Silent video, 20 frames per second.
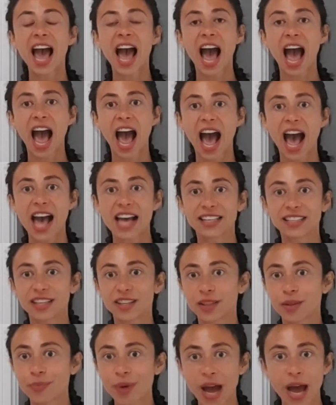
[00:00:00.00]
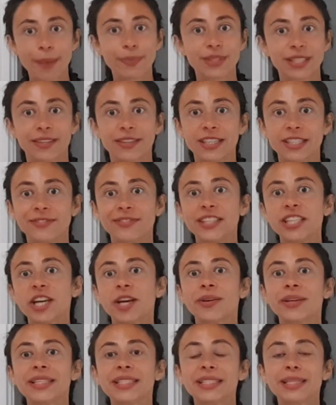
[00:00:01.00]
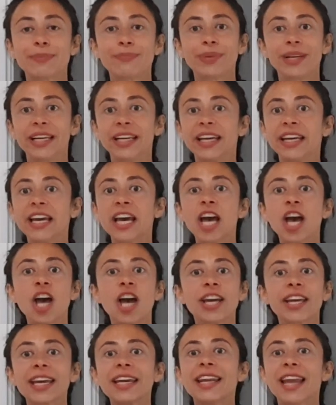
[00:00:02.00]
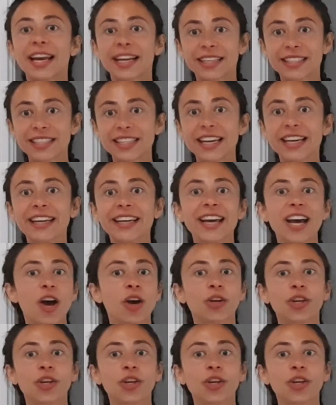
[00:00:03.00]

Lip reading: And the purpose of this video is simply connecting,